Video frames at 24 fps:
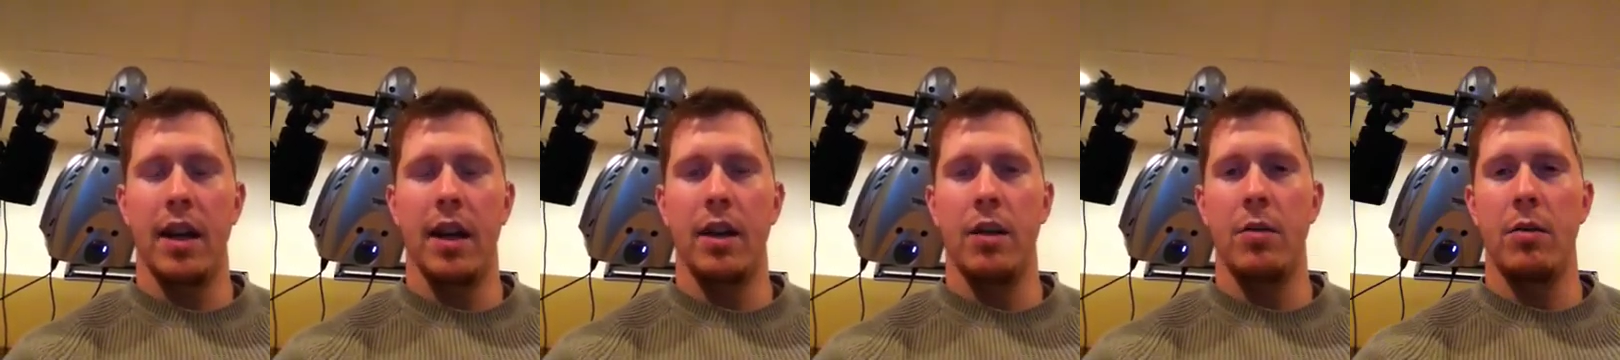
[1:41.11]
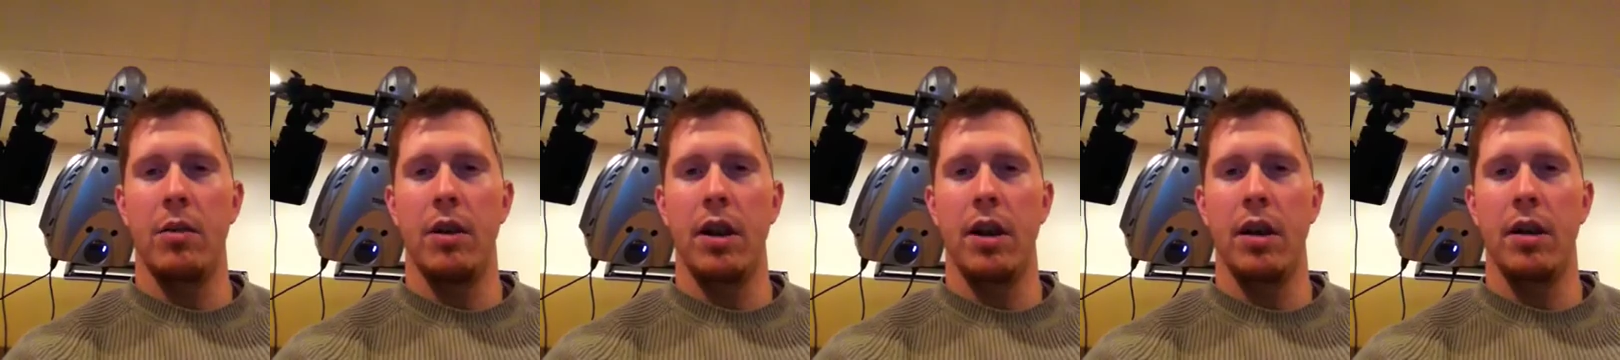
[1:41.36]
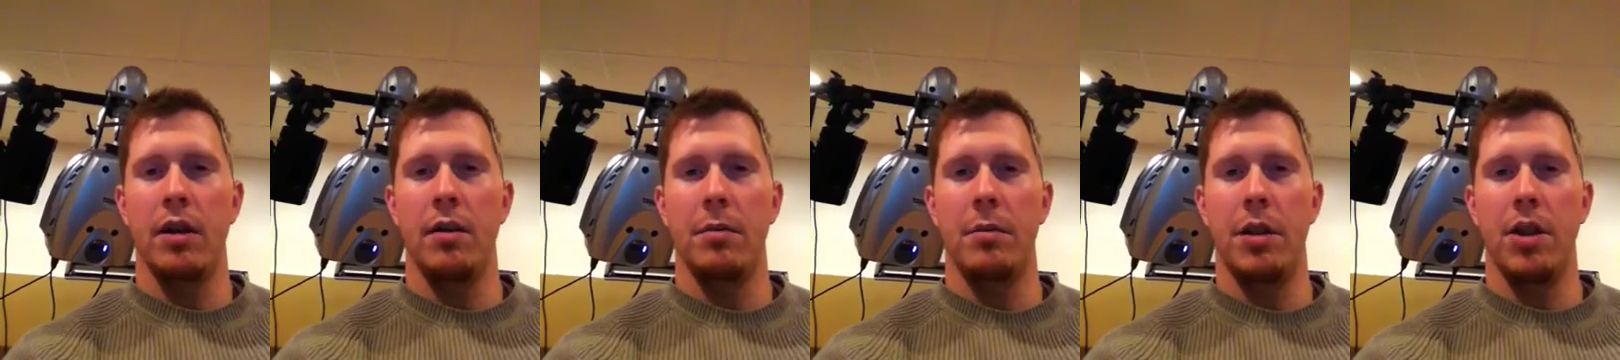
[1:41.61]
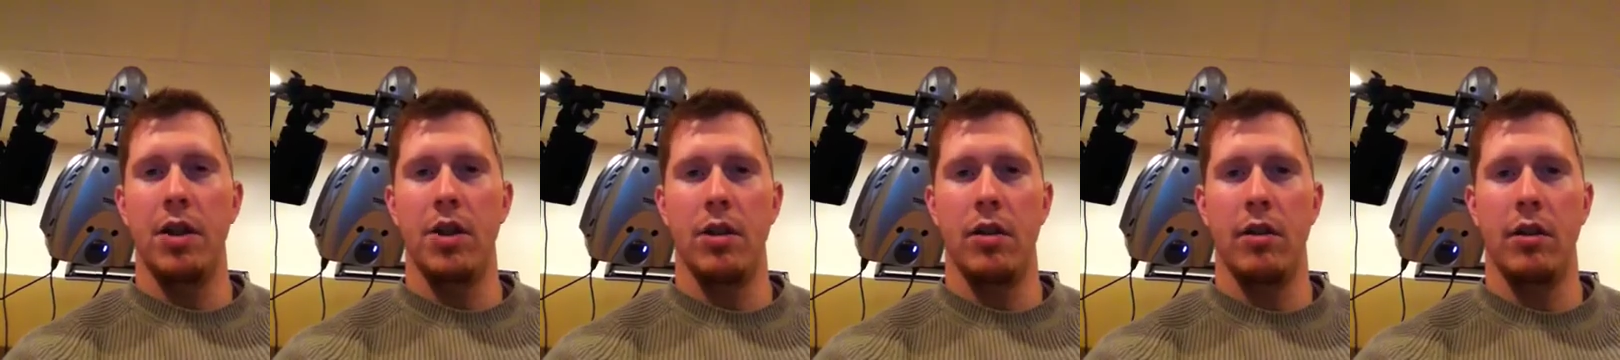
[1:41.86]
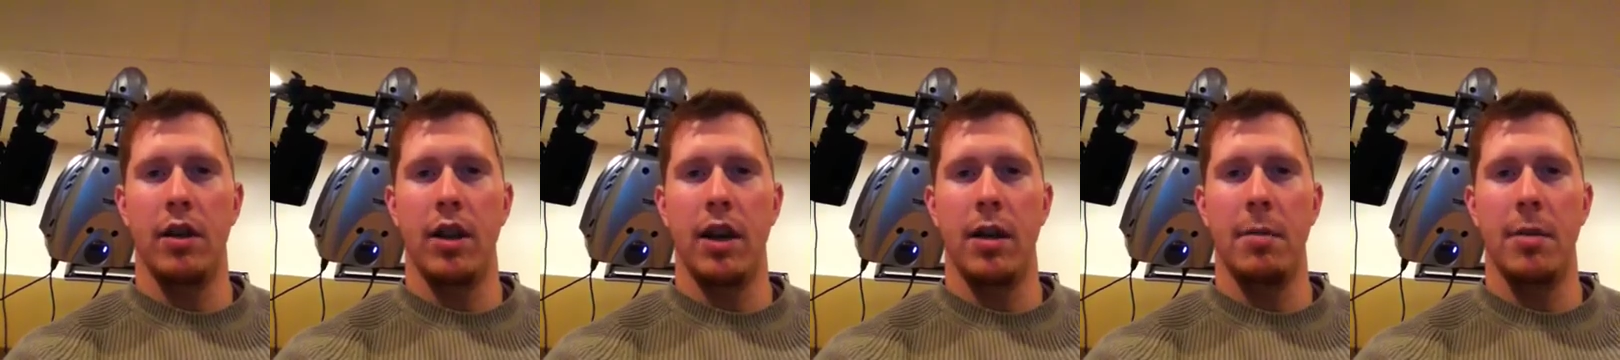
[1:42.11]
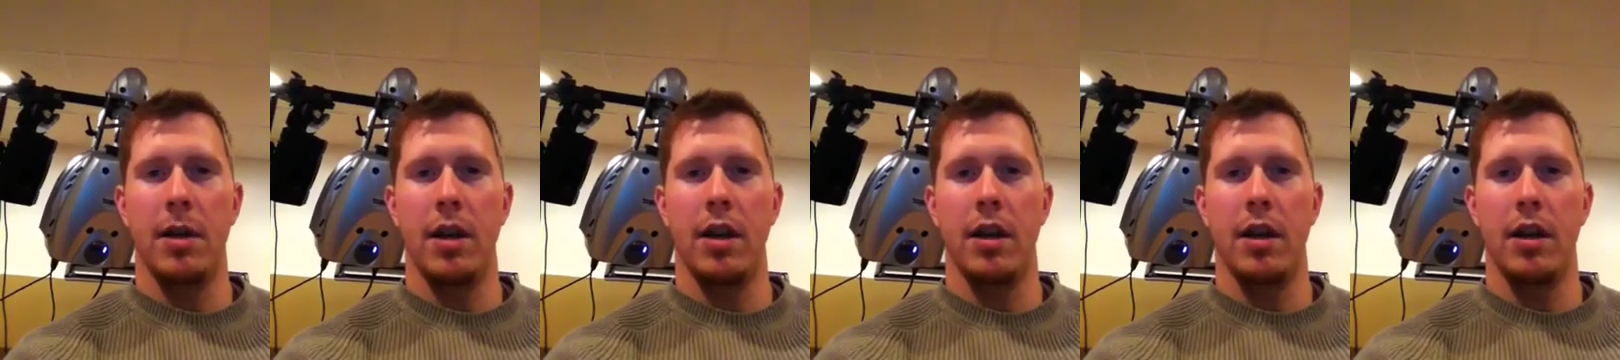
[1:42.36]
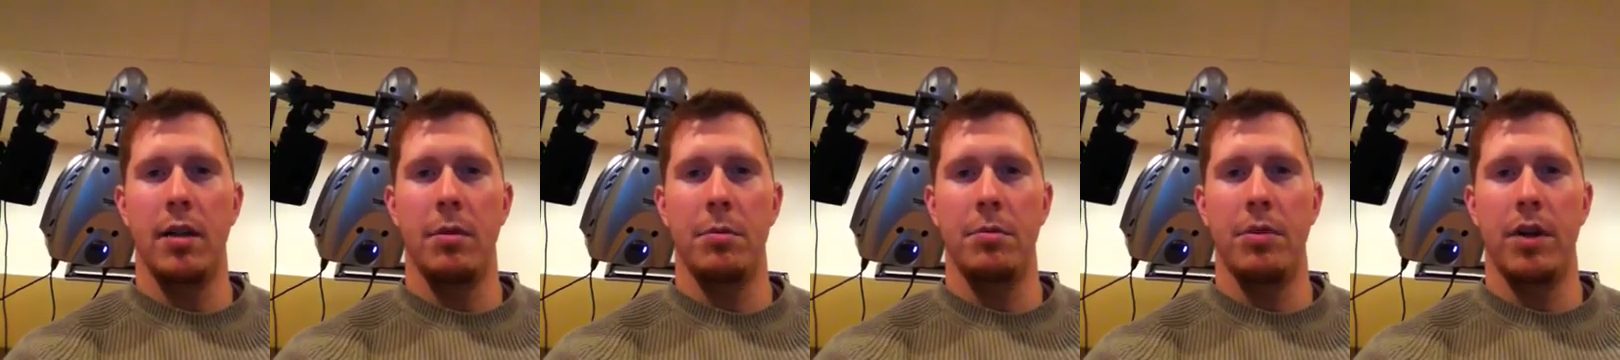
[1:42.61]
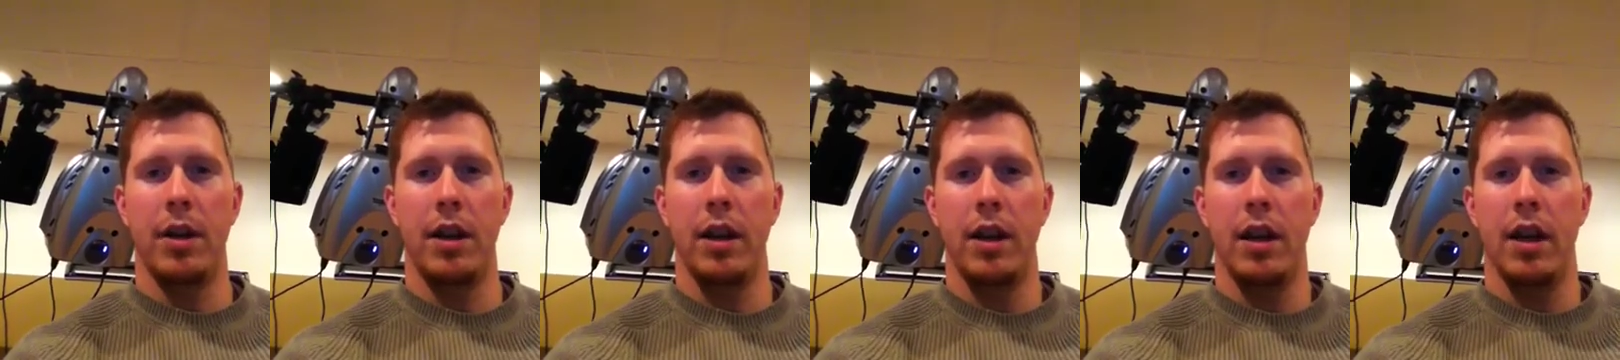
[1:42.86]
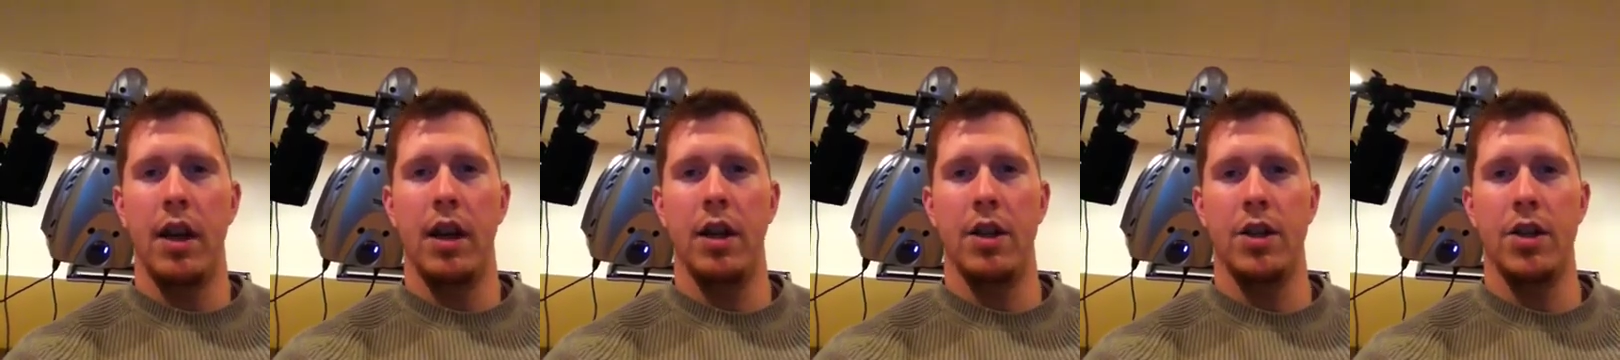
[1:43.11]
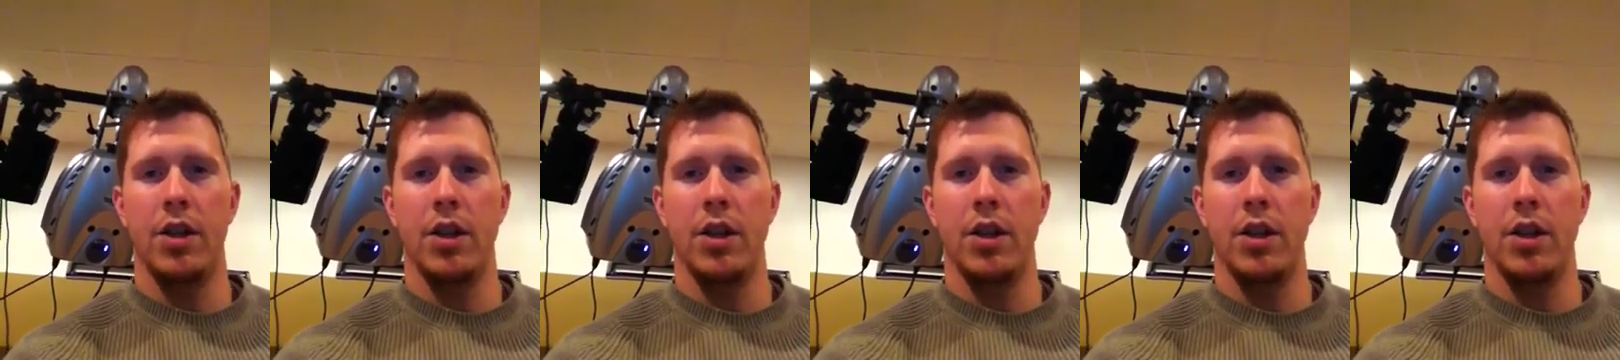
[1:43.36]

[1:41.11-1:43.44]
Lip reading: I don't want to be showing up at a pretty large